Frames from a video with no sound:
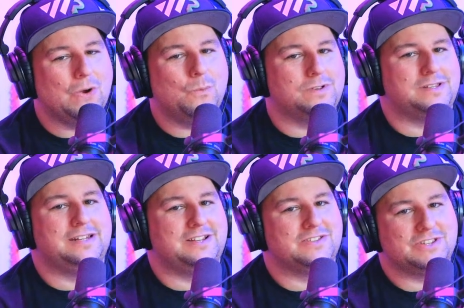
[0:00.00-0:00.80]
wasn't
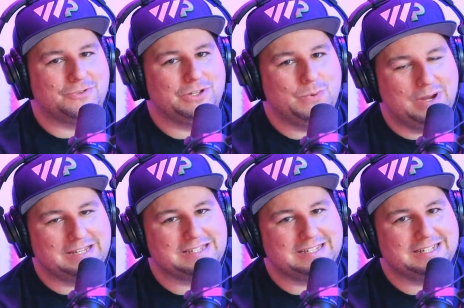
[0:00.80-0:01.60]
necessarily
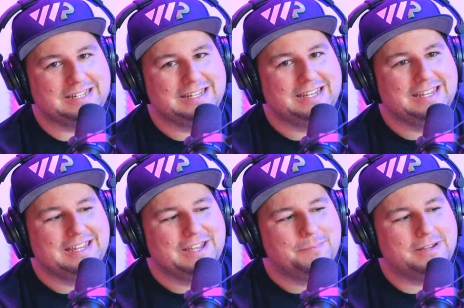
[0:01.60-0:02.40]
wasted,
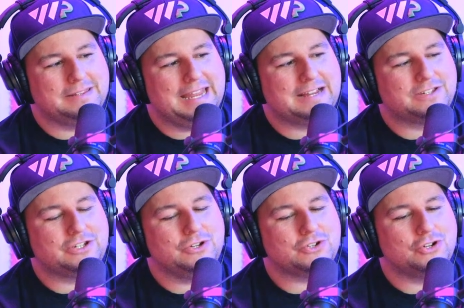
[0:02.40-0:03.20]
but the
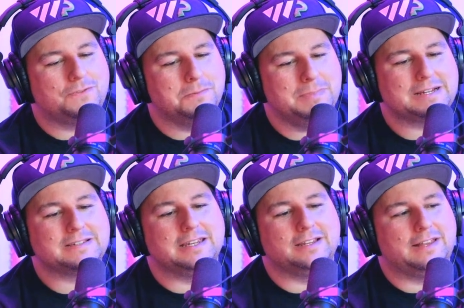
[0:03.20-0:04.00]
execution of the
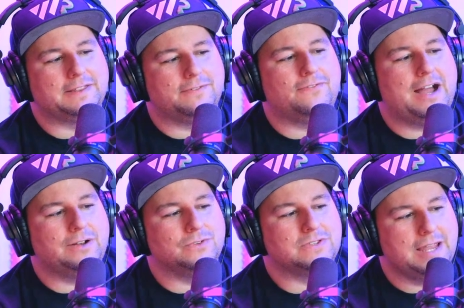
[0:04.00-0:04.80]
mixing, like the
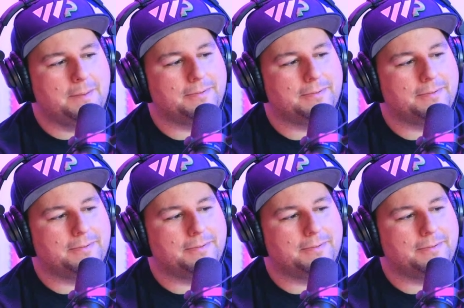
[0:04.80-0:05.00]
final step.